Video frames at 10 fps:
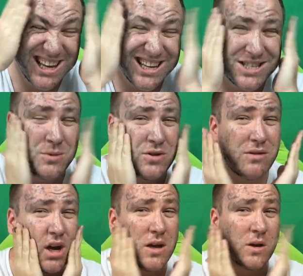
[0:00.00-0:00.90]
So what do you
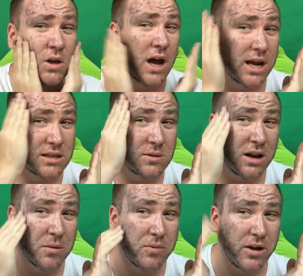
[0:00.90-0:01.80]
reckon, guys? Do I
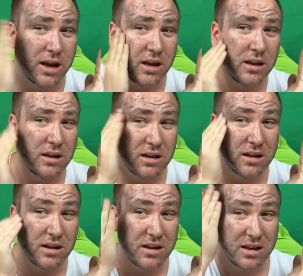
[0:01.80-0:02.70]
look pretty?
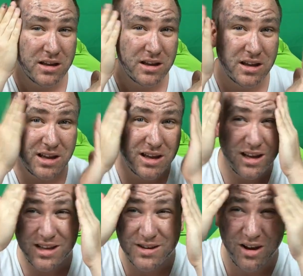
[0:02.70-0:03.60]

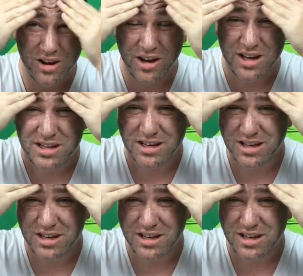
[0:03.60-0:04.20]
Do I look good?